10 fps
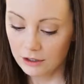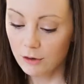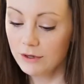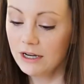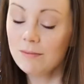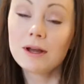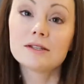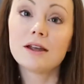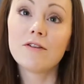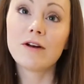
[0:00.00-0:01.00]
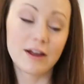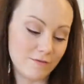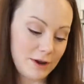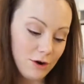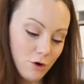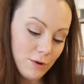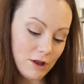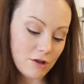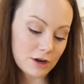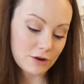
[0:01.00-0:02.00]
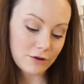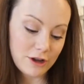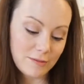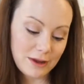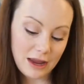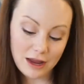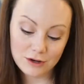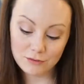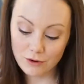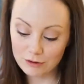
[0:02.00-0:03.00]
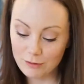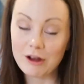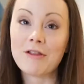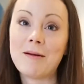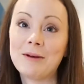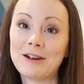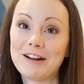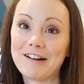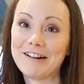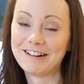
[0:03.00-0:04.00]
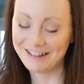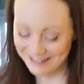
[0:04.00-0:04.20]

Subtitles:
To redeem myself, I have made homemade clotted cream and rosemary lemon curd.